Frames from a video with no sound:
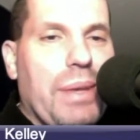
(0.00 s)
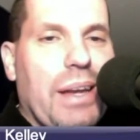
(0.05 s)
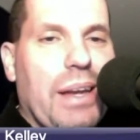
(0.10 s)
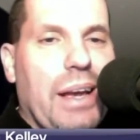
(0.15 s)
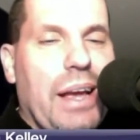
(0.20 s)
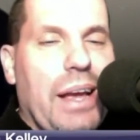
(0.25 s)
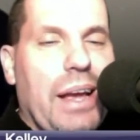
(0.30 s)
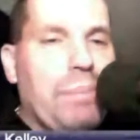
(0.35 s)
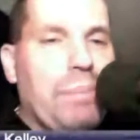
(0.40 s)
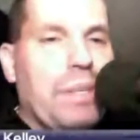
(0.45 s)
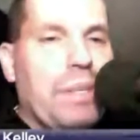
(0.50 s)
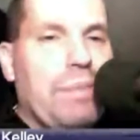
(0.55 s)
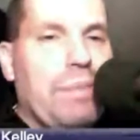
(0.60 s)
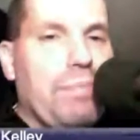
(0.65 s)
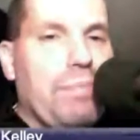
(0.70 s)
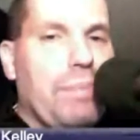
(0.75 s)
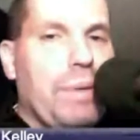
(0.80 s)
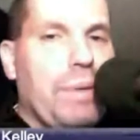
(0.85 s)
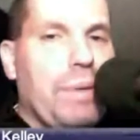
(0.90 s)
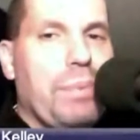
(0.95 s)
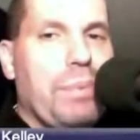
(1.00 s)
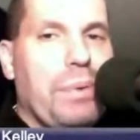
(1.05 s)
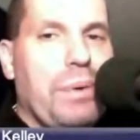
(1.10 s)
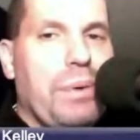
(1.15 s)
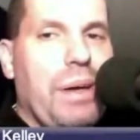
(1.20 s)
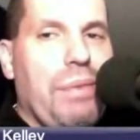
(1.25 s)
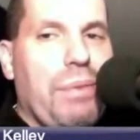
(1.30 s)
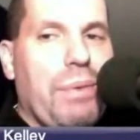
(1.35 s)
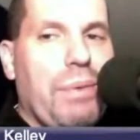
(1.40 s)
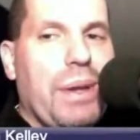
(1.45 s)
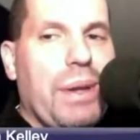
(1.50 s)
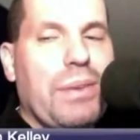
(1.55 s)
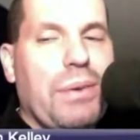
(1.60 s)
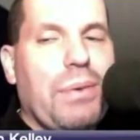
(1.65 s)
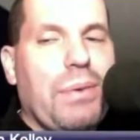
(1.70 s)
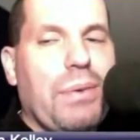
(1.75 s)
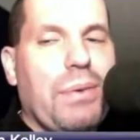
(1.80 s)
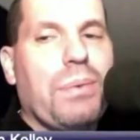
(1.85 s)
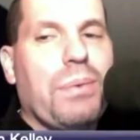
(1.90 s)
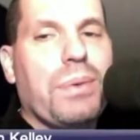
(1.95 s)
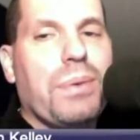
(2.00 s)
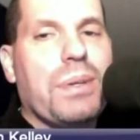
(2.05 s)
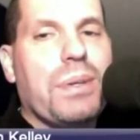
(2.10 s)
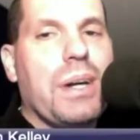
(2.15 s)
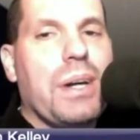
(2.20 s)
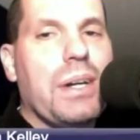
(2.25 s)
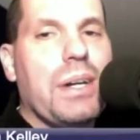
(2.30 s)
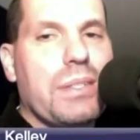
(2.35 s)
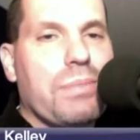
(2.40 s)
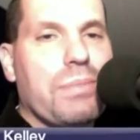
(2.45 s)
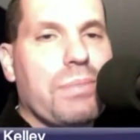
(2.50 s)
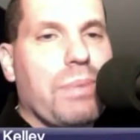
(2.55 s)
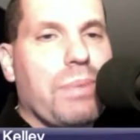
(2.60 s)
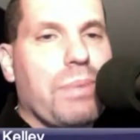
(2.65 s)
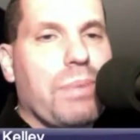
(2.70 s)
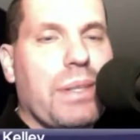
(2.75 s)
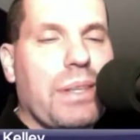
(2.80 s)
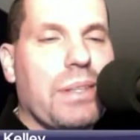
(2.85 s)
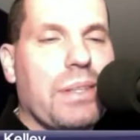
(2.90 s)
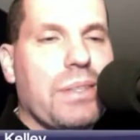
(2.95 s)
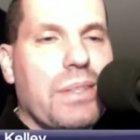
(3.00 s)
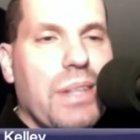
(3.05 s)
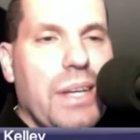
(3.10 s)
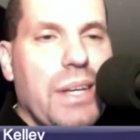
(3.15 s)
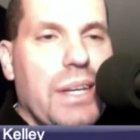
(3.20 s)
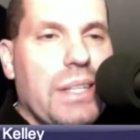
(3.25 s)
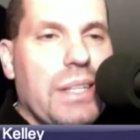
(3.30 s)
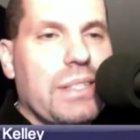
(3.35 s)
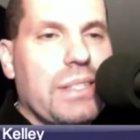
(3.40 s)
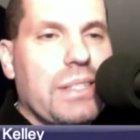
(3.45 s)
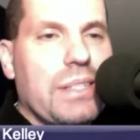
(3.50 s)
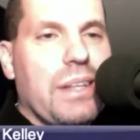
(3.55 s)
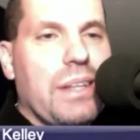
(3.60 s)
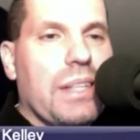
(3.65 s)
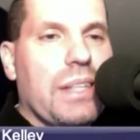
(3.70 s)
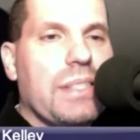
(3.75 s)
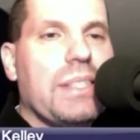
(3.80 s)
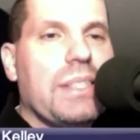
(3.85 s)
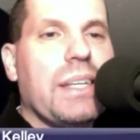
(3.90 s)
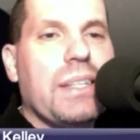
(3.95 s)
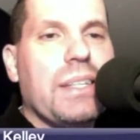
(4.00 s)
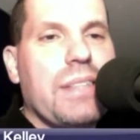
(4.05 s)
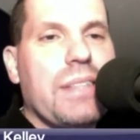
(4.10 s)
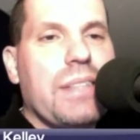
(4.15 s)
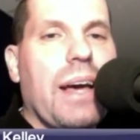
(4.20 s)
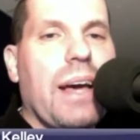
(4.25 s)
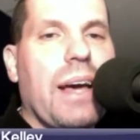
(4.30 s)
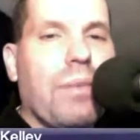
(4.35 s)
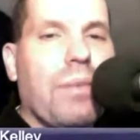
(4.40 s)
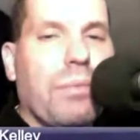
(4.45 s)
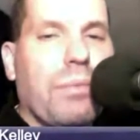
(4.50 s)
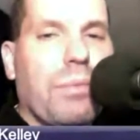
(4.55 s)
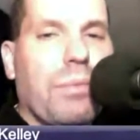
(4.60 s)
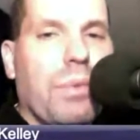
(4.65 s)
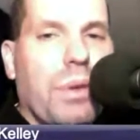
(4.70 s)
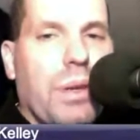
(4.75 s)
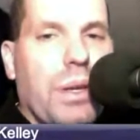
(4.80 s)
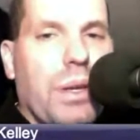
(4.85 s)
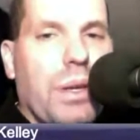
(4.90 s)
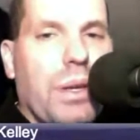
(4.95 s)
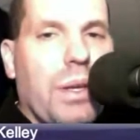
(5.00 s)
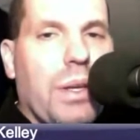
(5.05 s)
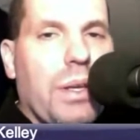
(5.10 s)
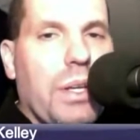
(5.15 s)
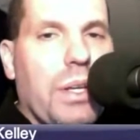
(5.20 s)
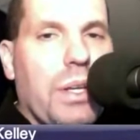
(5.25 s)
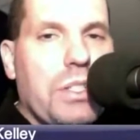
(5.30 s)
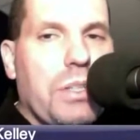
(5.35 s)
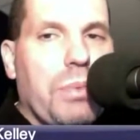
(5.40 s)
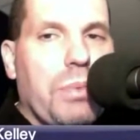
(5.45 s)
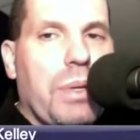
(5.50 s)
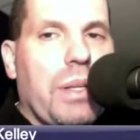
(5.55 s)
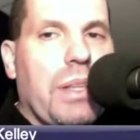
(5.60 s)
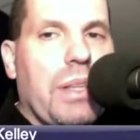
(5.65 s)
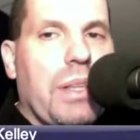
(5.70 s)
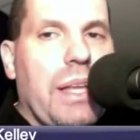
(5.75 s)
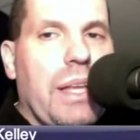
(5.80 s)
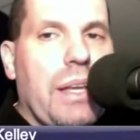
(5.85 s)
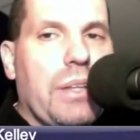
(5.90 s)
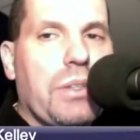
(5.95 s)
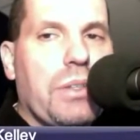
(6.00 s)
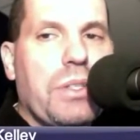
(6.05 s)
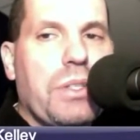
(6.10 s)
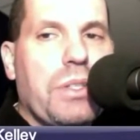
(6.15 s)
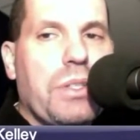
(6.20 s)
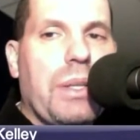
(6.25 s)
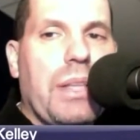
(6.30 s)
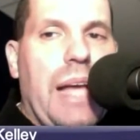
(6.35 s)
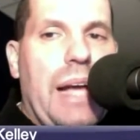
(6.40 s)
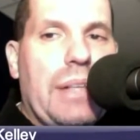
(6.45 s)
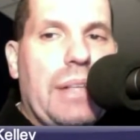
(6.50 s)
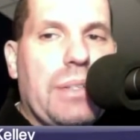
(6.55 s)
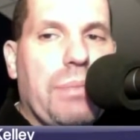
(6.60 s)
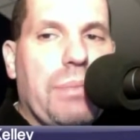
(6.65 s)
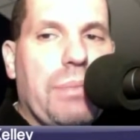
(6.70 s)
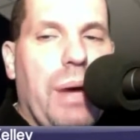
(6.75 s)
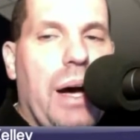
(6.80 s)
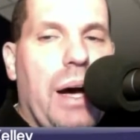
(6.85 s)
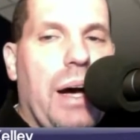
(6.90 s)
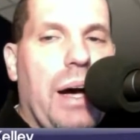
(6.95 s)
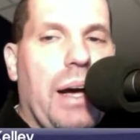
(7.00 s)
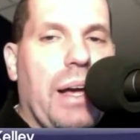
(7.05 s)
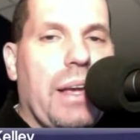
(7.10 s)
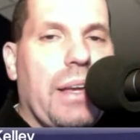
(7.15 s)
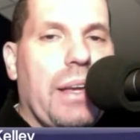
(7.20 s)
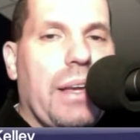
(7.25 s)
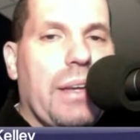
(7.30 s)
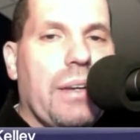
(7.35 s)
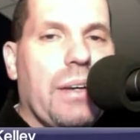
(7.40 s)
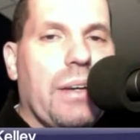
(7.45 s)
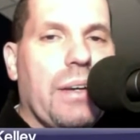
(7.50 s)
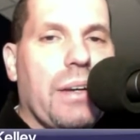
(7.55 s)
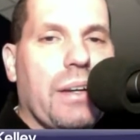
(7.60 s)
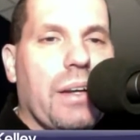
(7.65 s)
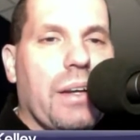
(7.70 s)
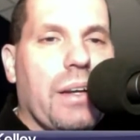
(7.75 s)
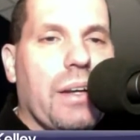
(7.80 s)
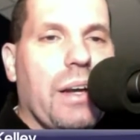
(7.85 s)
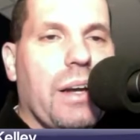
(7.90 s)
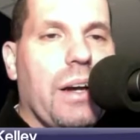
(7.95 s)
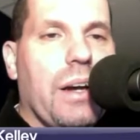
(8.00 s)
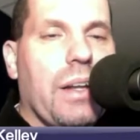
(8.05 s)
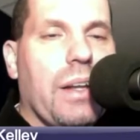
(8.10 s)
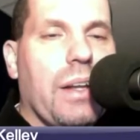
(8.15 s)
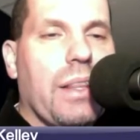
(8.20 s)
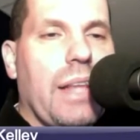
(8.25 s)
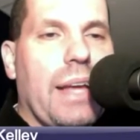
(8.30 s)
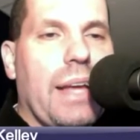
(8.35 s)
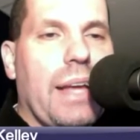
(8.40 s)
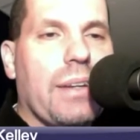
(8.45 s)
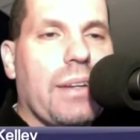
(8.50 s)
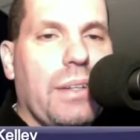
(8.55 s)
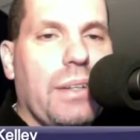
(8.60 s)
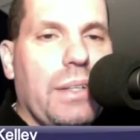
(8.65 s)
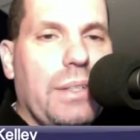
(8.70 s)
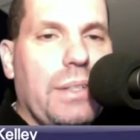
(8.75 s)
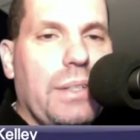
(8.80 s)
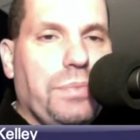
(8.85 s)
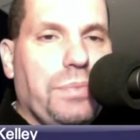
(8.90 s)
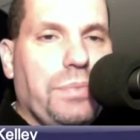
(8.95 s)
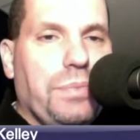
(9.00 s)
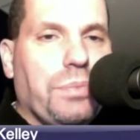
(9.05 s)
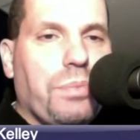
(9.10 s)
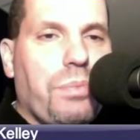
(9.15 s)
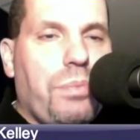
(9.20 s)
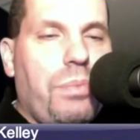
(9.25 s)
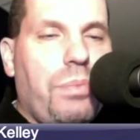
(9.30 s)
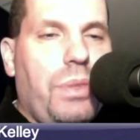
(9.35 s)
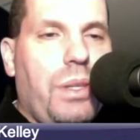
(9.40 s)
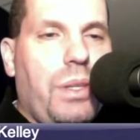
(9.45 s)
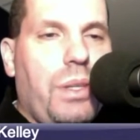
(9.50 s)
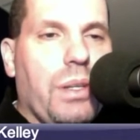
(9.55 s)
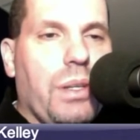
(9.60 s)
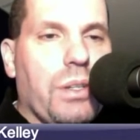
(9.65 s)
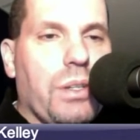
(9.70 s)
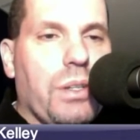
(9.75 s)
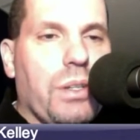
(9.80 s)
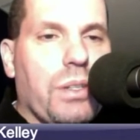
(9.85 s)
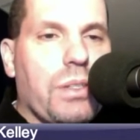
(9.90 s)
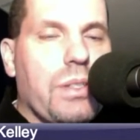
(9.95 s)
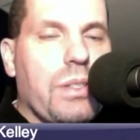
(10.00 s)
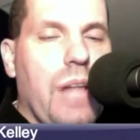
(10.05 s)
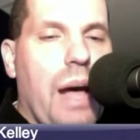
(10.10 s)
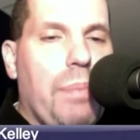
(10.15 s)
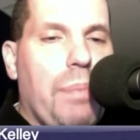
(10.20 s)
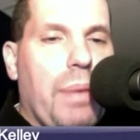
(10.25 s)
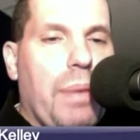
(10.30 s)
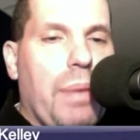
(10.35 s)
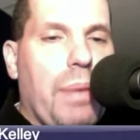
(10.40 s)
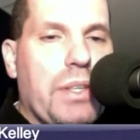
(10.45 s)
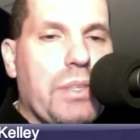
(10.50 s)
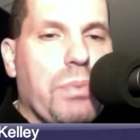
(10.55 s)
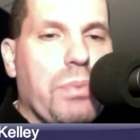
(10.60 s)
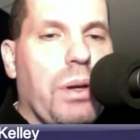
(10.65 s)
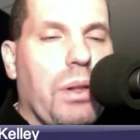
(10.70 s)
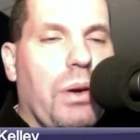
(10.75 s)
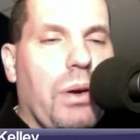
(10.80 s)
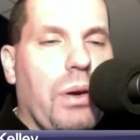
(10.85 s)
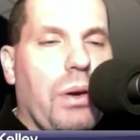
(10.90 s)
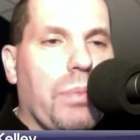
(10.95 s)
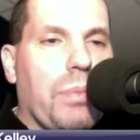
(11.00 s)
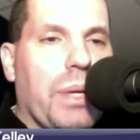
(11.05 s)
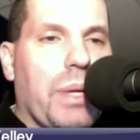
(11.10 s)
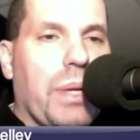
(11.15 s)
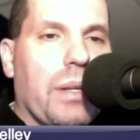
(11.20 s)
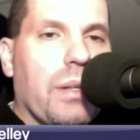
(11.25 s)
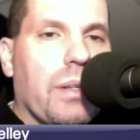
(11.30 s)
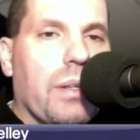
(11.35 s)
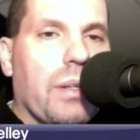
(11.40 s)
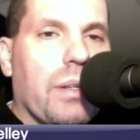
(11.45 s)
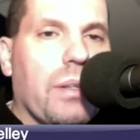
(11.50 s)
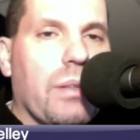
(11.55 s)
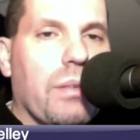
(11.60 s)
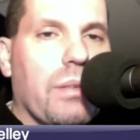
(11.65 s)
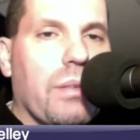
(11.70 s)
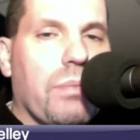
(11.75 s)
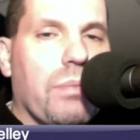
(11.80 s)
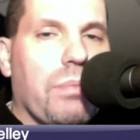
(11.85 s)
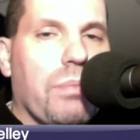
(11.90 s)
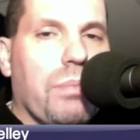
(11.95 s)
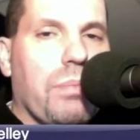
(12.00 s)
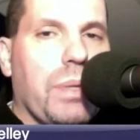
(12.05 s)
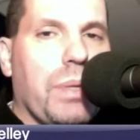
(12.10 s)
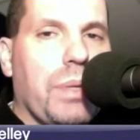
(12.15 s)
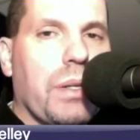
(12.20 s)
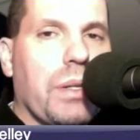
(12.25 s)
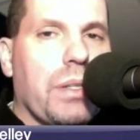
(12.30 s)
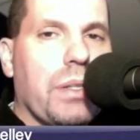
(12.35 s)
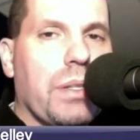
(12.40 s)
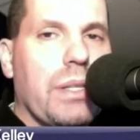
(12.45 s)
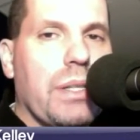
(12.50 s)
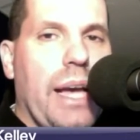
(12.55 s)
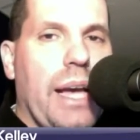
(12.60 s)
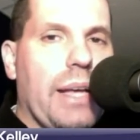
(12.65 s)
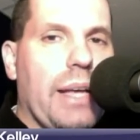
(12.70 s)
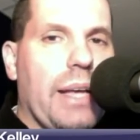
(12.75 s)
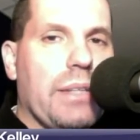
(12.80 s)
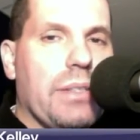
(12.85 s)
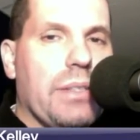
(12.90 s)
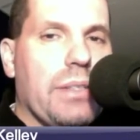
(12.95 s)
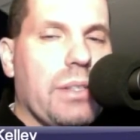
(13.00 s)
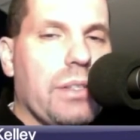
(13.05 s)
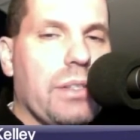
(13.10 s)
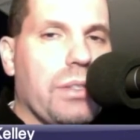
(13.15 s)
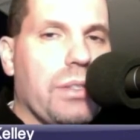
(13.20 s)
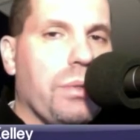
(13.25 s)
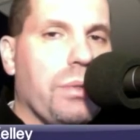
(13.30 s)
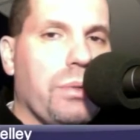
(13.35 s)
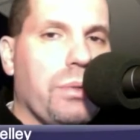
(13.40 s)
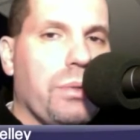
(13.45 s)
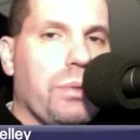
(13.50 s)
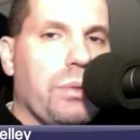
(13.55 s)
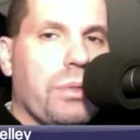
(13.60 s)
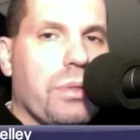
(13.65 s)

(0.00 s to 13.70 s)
I believe people have the right to own guns, but this nonsense that you should be allowed to buy a gun that could stop a small army because it has this huge